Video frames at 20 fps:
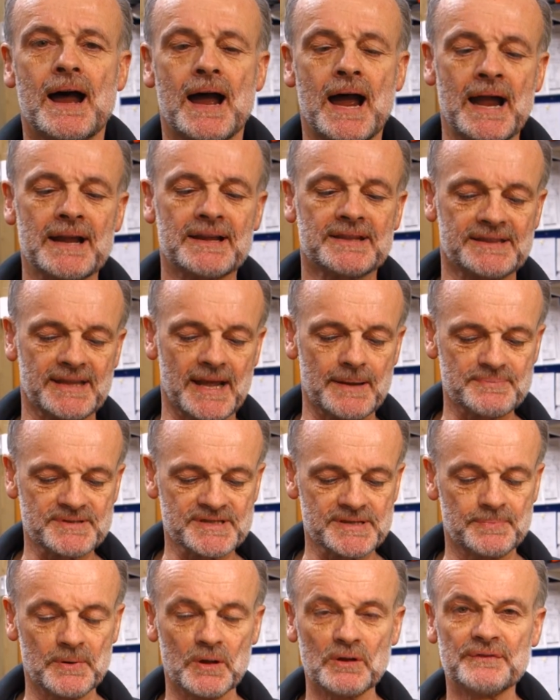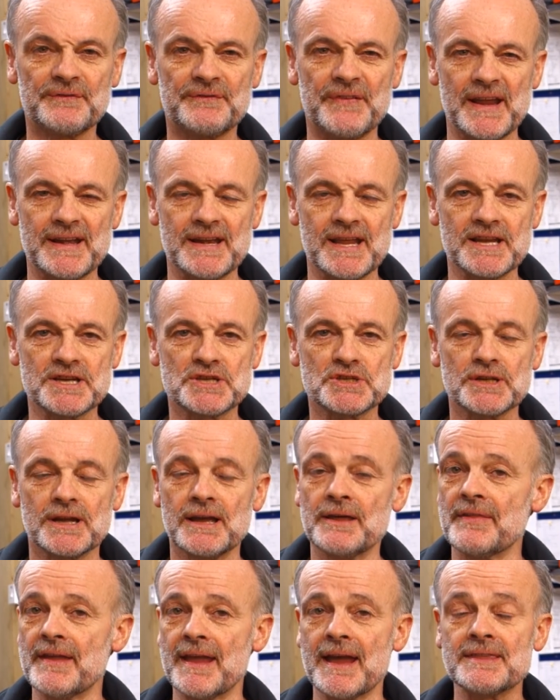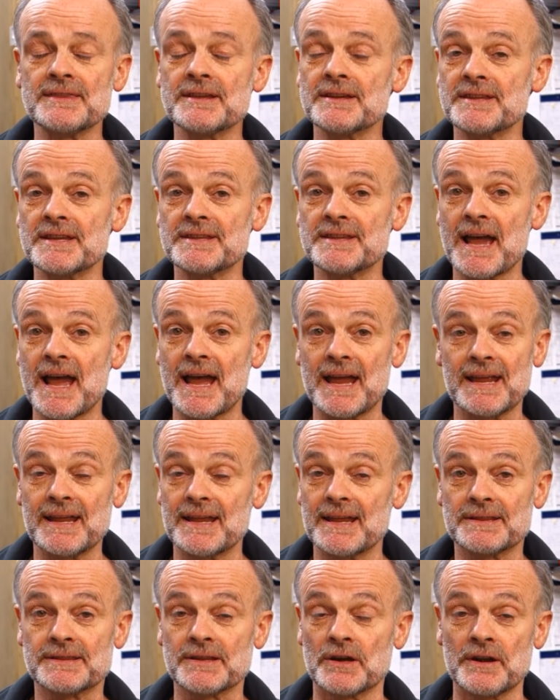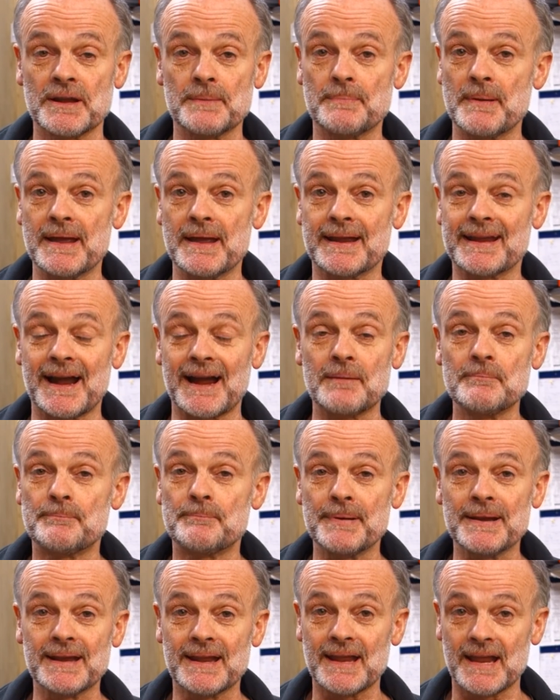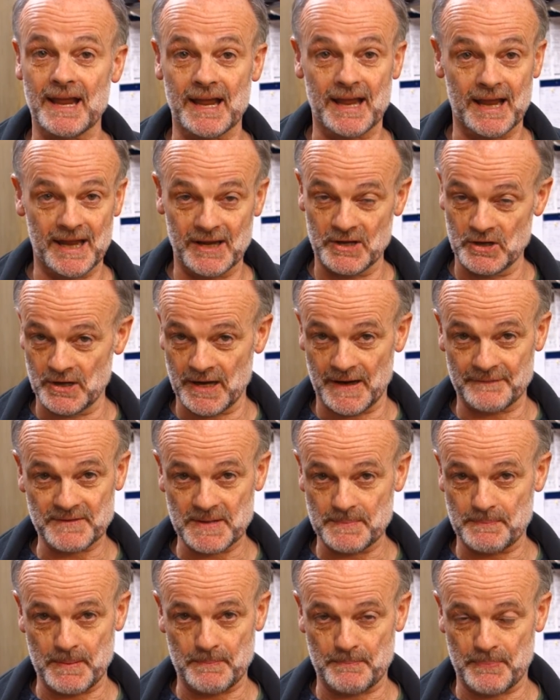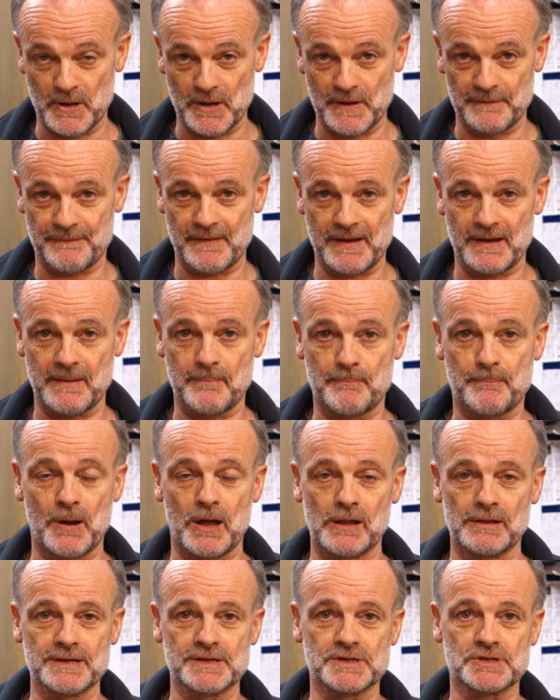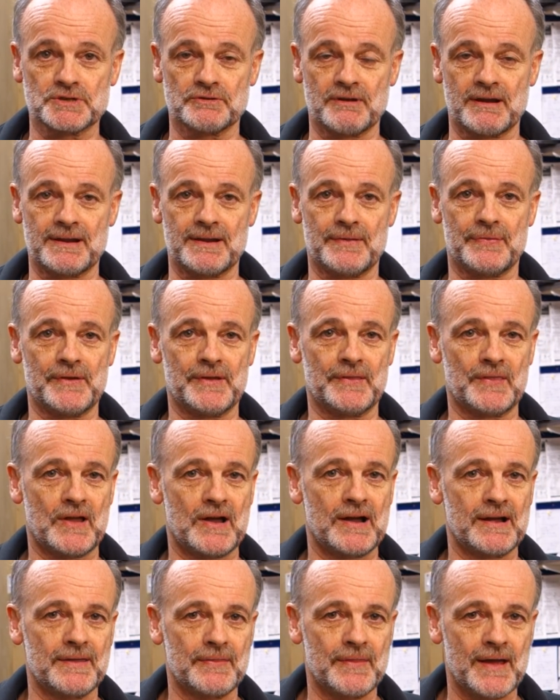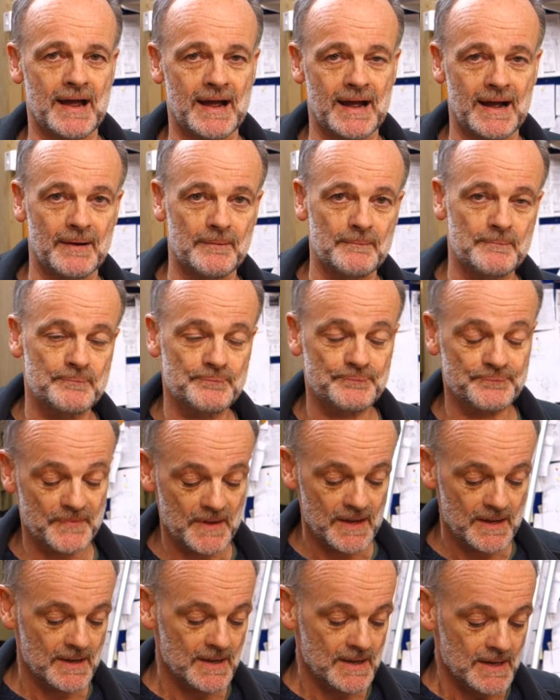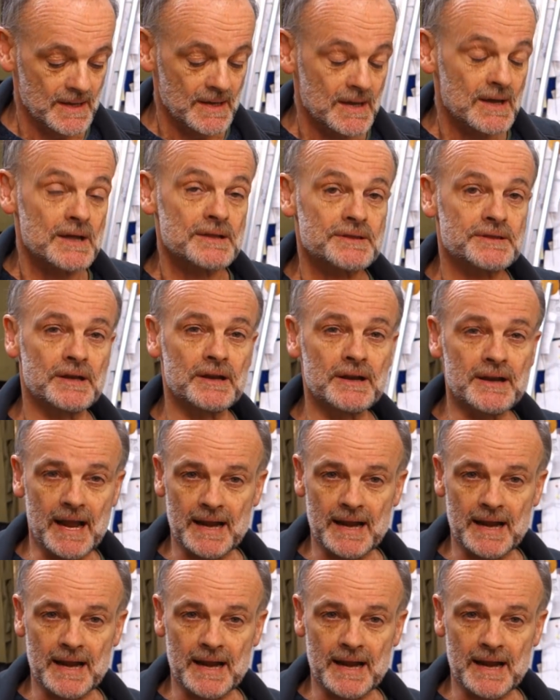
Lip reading: acceptable finish. At the end of the day, it's only a bit of camping gear. You don't have to be perfectly polished or anything like that. So the